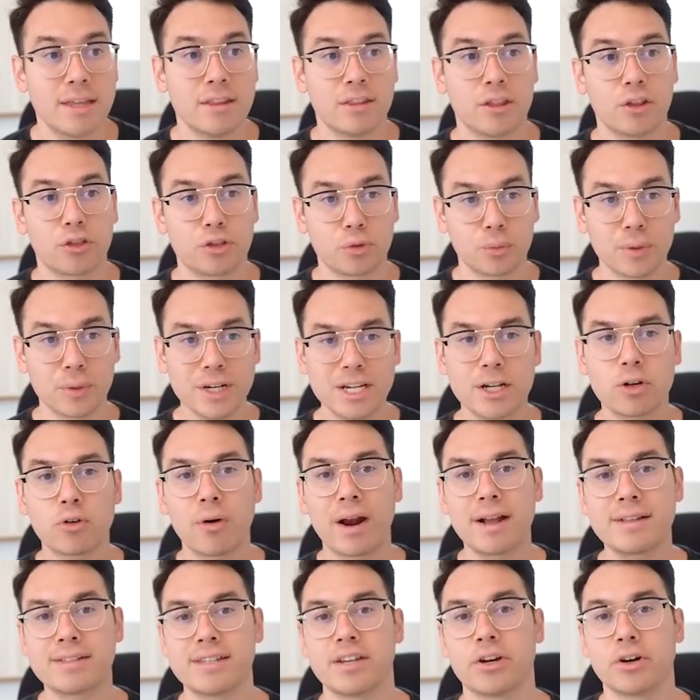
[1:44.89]
The 3
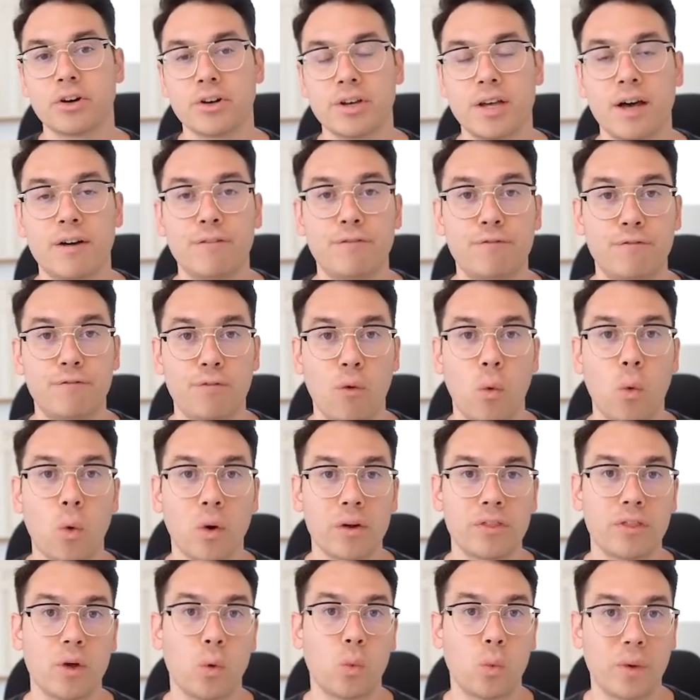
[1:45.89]
criteria
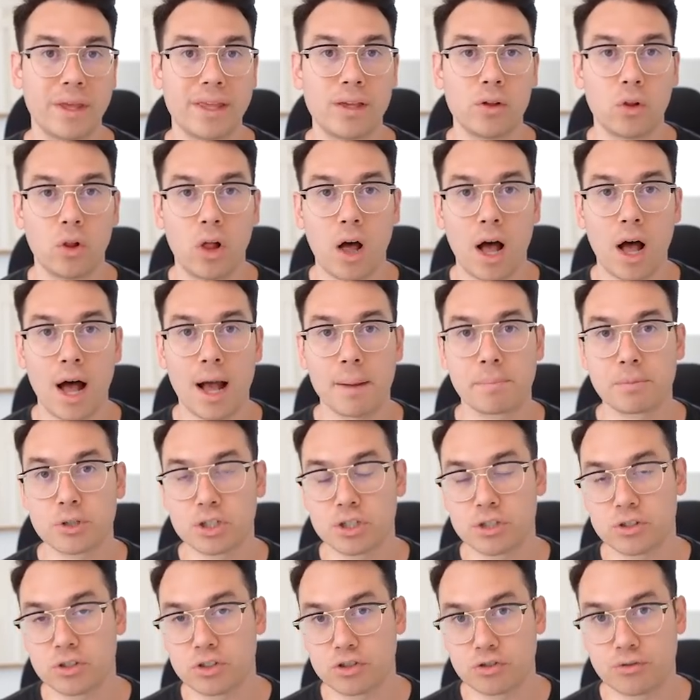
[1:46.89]
for the wheel
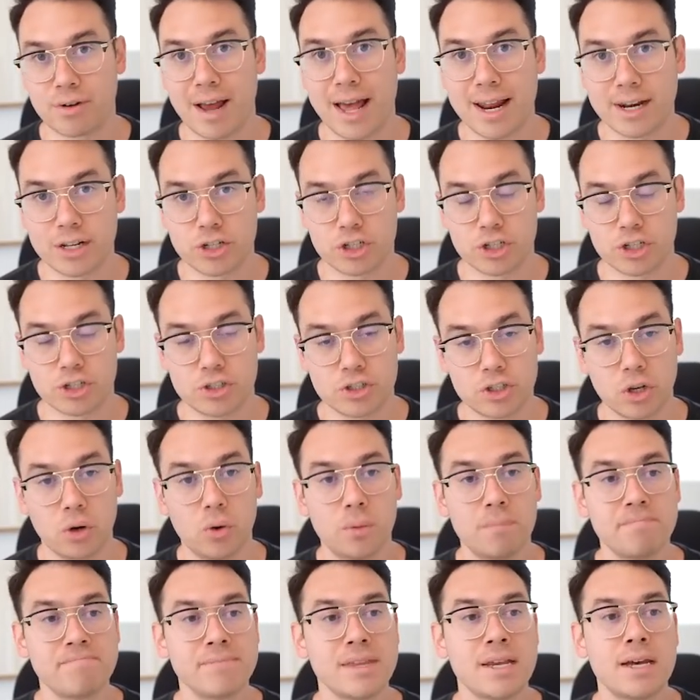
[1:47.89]
option strategy.
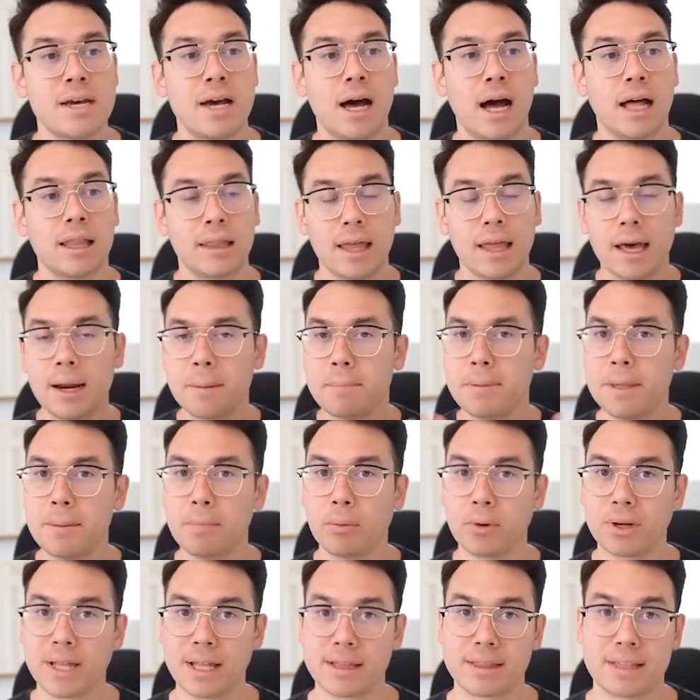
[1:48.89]
So a lot of
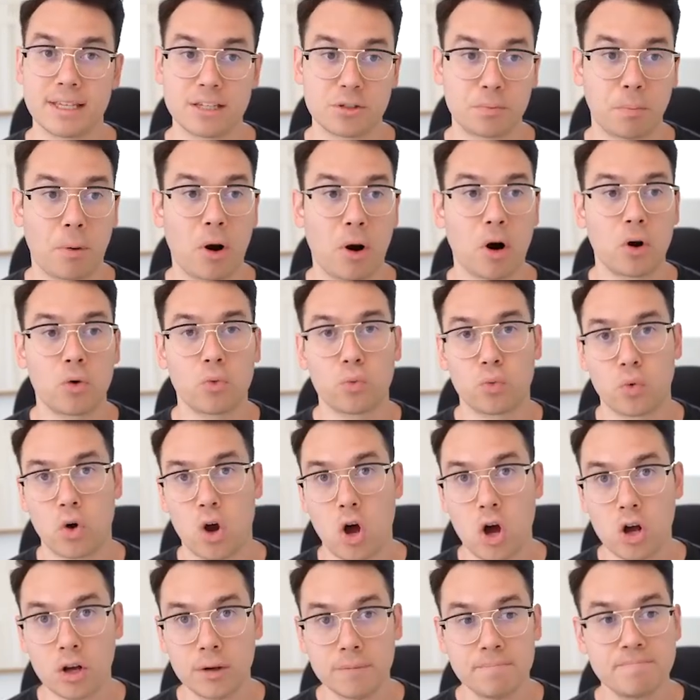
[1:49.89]
people get this part
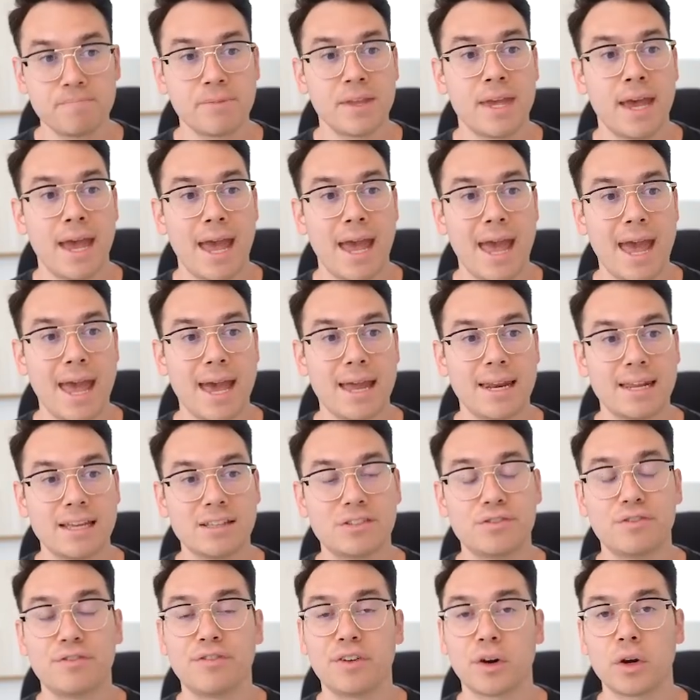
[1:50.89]
wrong, and
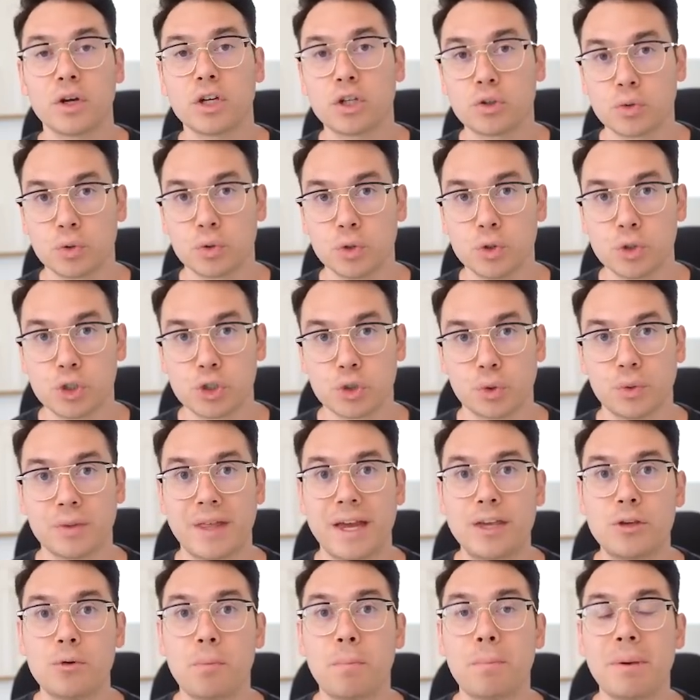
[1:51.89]
it's very crucial
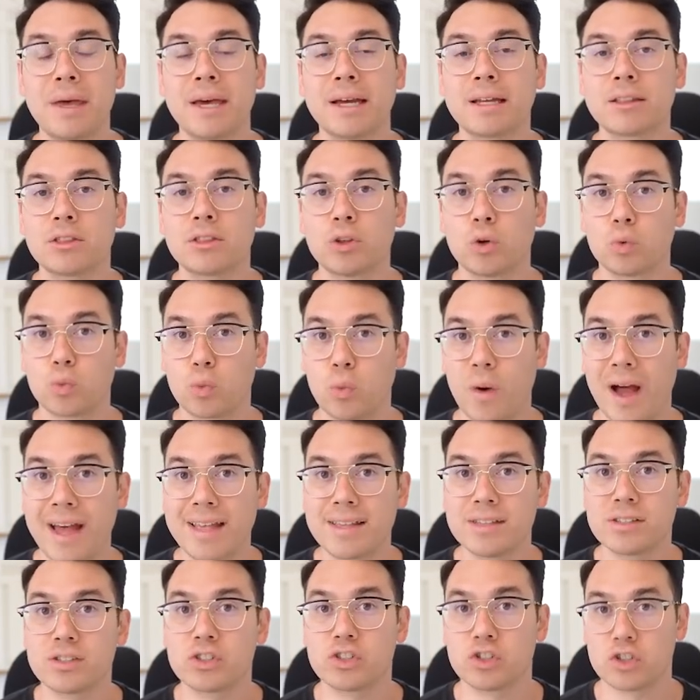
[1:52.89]
that you pick the
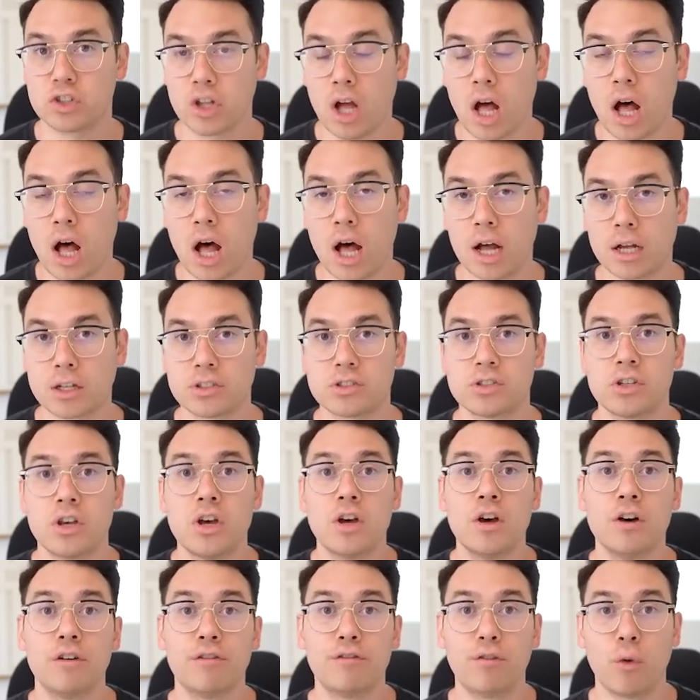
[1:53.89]
right stocks
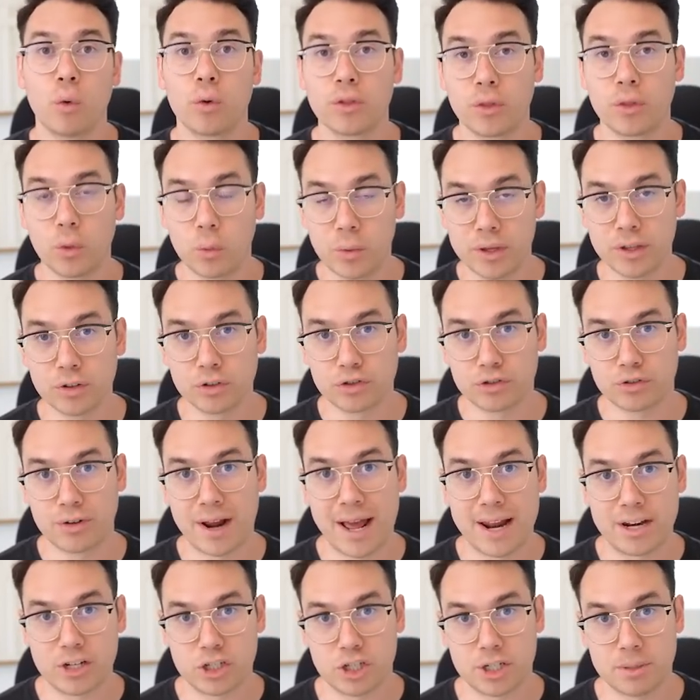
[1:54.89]
for the wheel
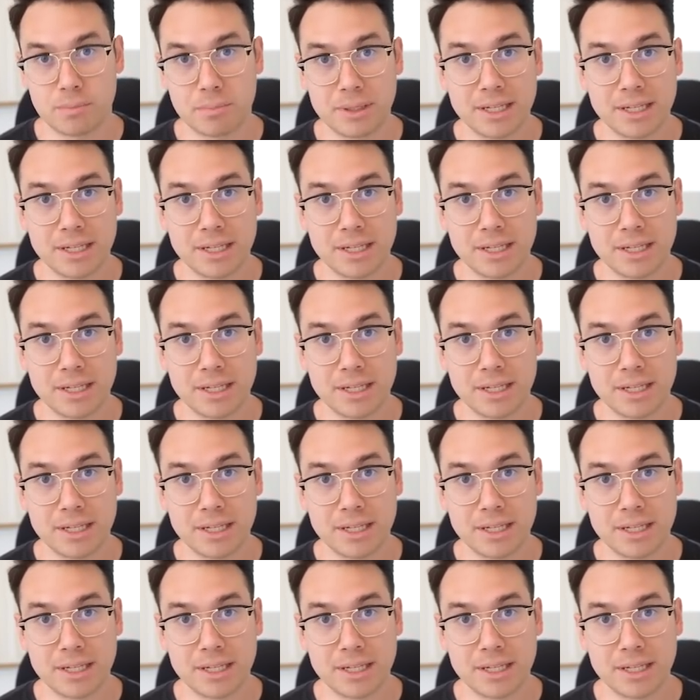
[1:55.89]
strategy.